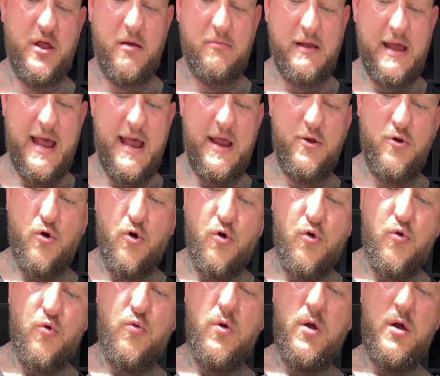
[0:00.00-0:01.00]
I'm going
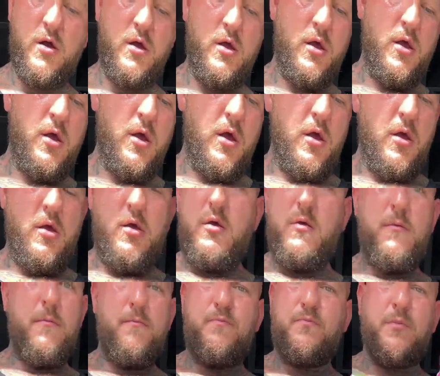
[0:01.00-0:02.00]
all
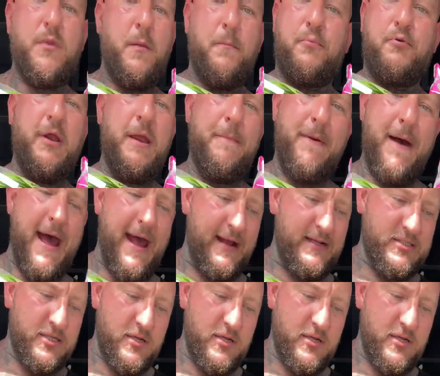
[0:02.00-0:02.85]
pre-packed.